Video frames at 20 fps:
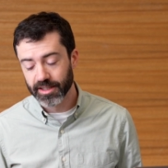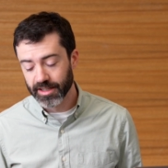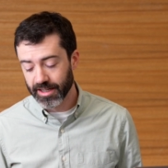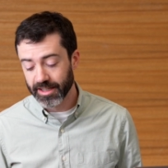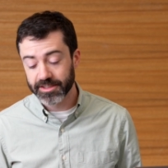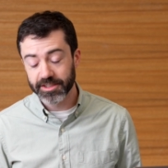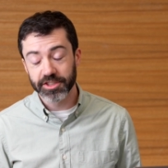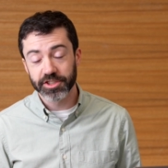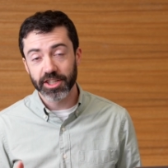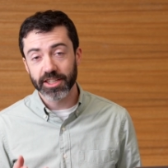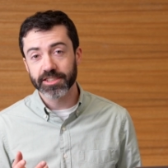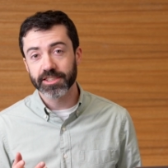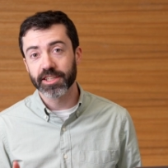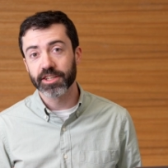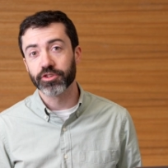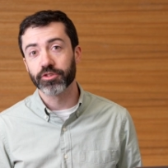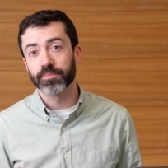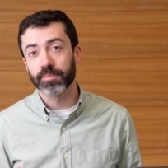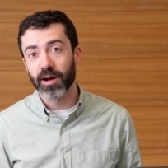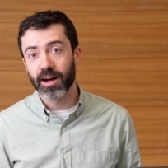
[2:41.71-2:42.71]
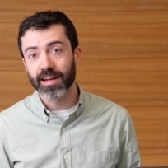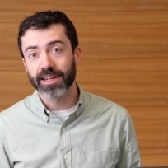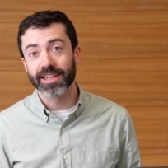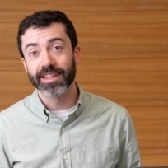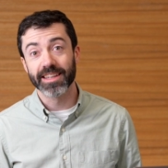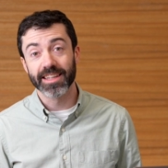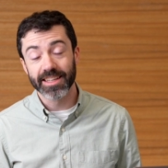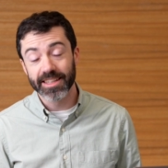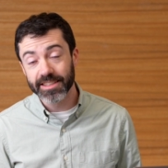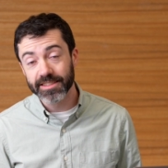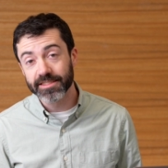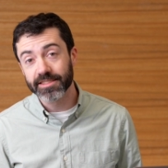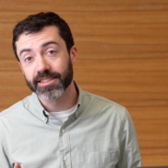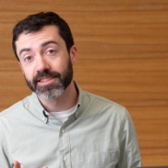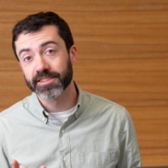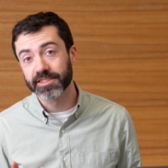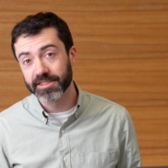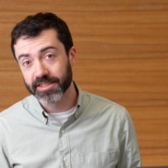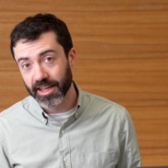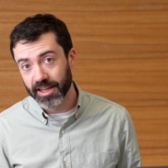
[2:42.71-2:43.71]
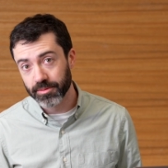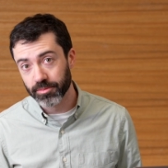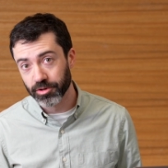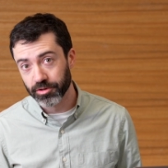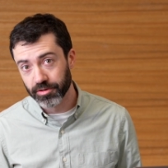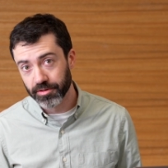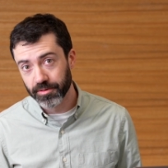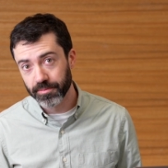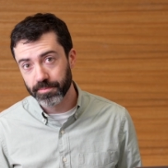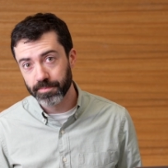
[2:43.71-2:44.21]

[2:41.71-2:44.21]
It suggests that your pocket is stable.